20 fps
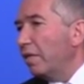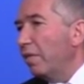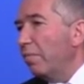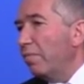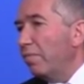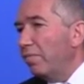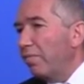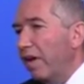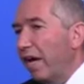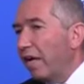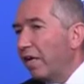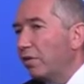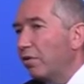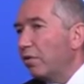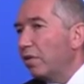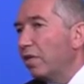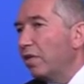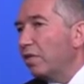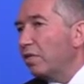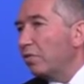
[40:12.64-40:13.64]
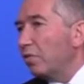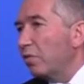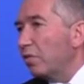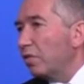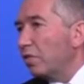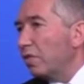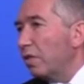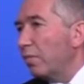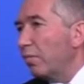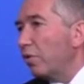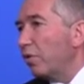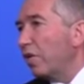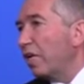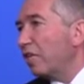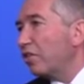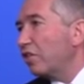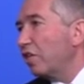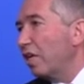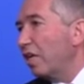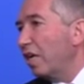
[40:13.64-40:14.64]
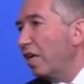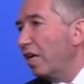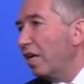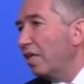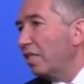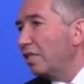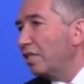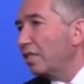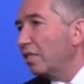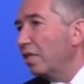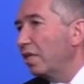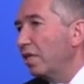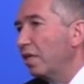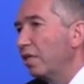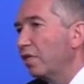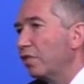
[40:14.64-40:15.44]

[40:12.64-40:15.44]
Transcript: some factories or some production lines.